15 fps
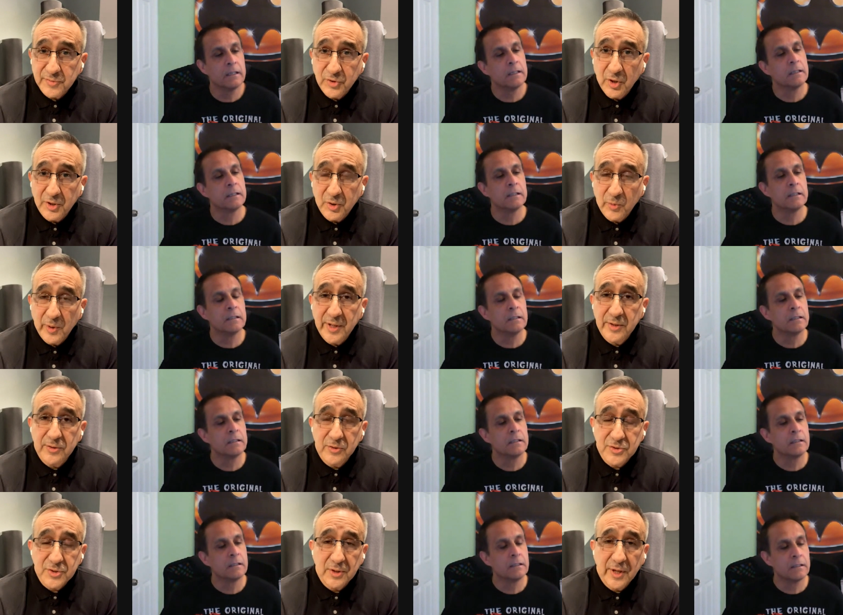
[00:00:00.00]
Speaker 1: have gone
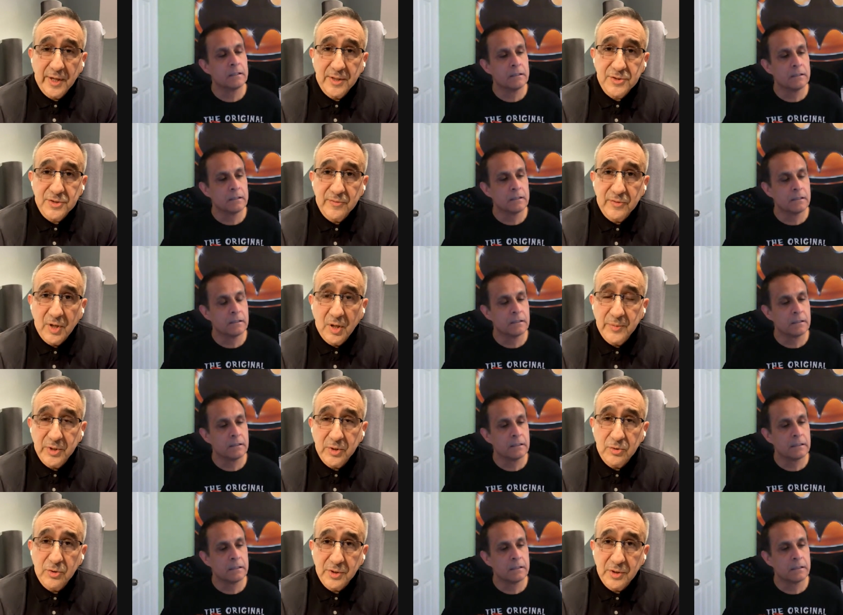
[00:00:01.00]
away, those clients have
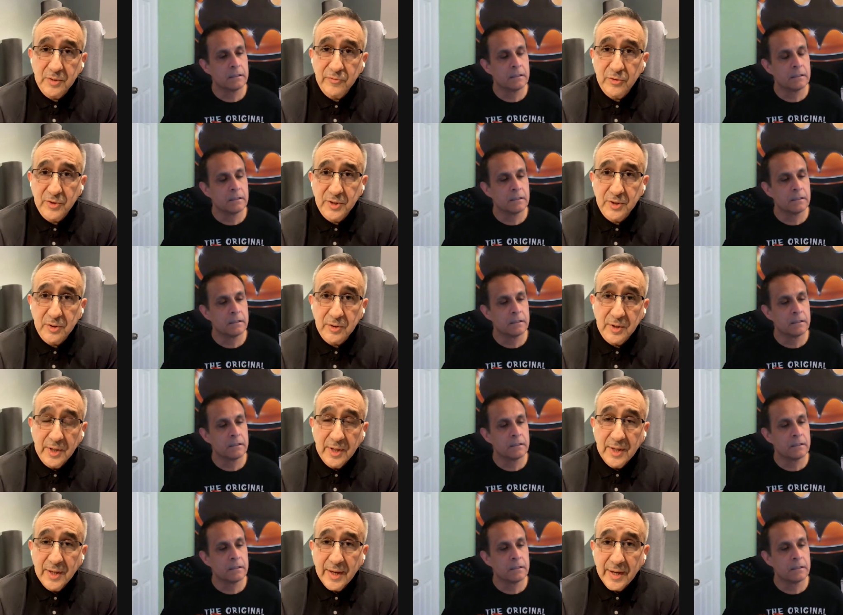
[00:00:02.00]
come here looking for gear,
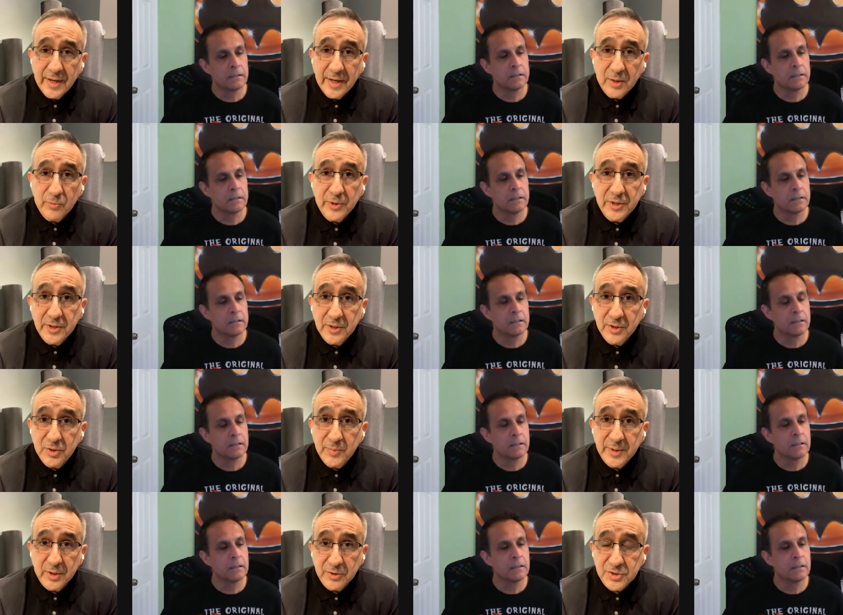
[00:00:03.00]
and we
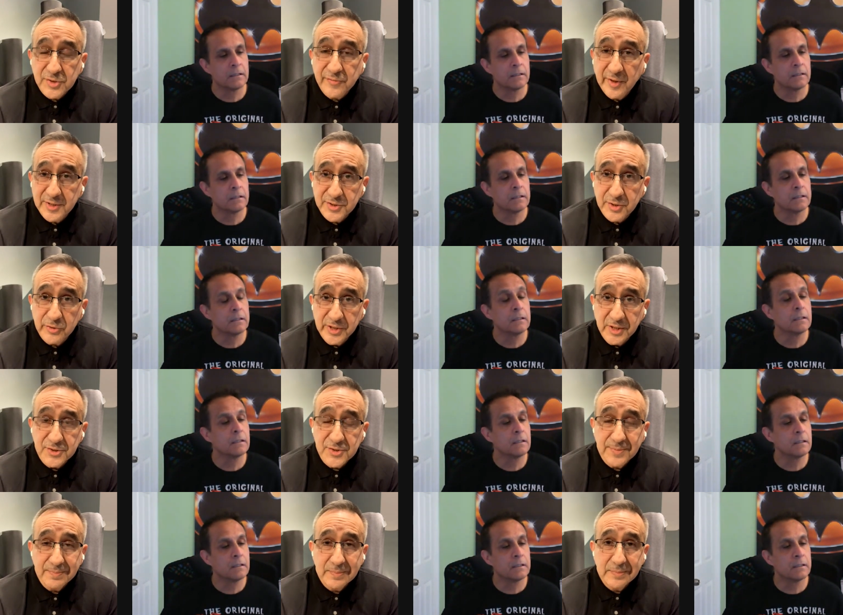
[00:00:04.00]
needed to be able to suffice their
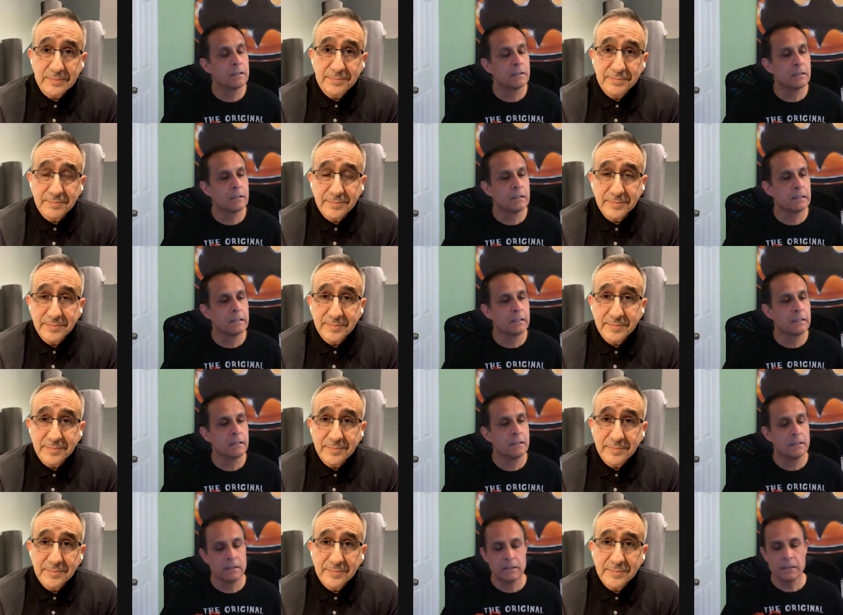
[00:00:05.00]
needs.
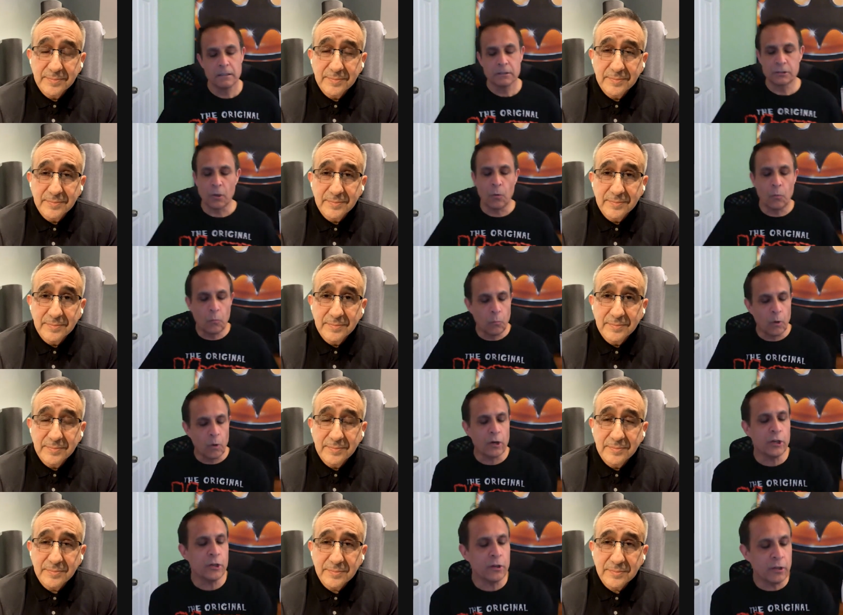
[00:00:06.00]
Speaker 2: So, what are
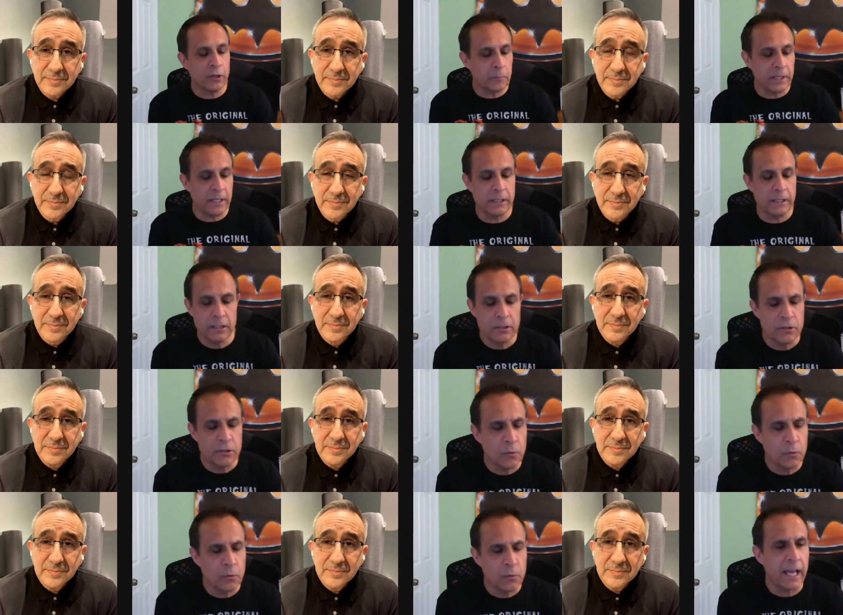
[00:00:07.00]
you going to be
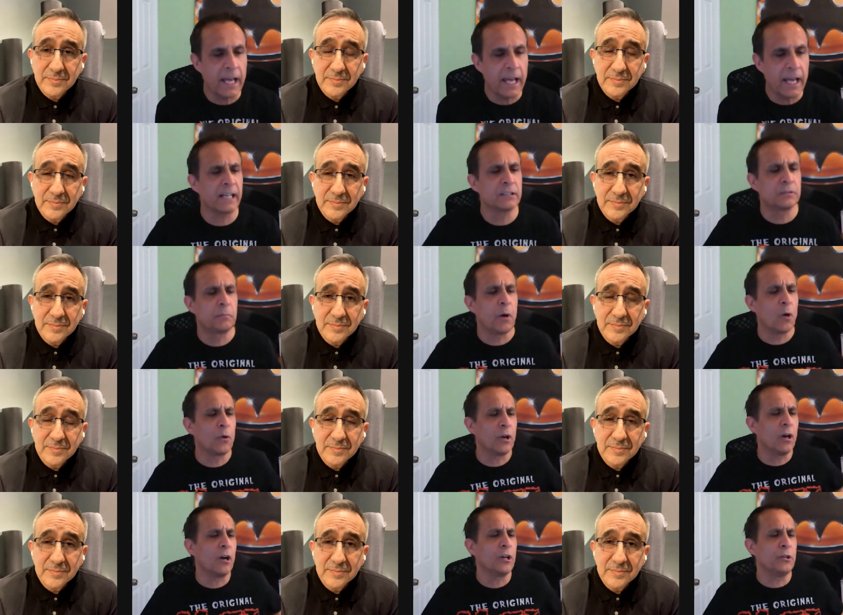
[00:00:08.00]
doing at AXPONA?
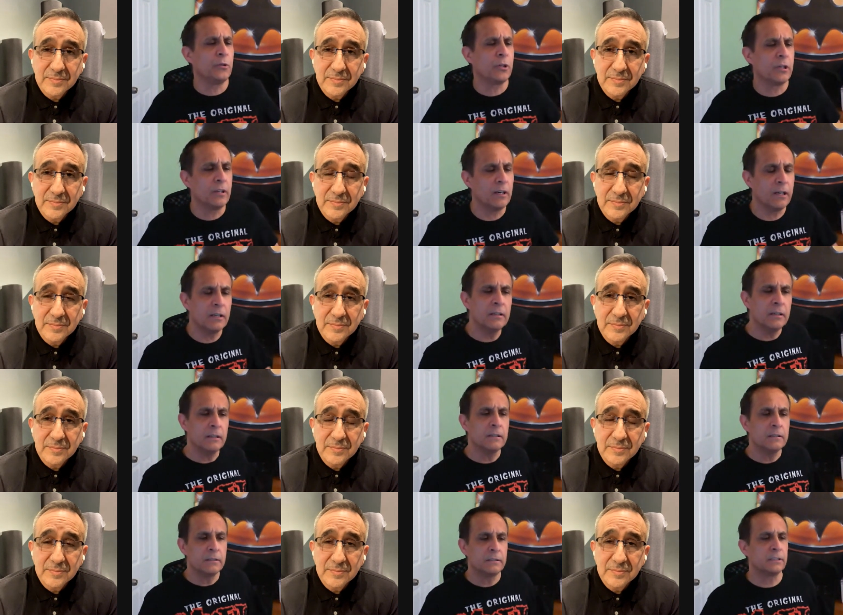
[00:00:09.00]
Are you going to
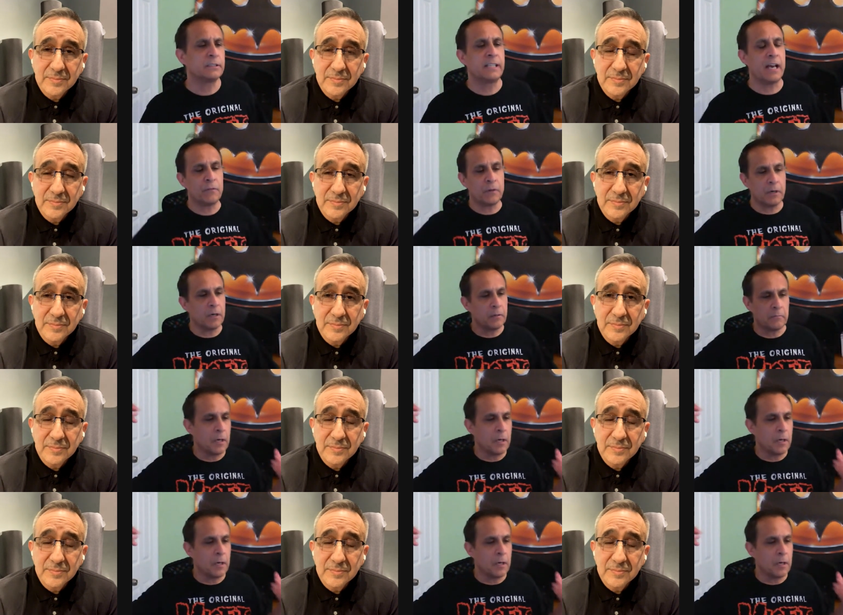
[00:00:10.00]
just have a, a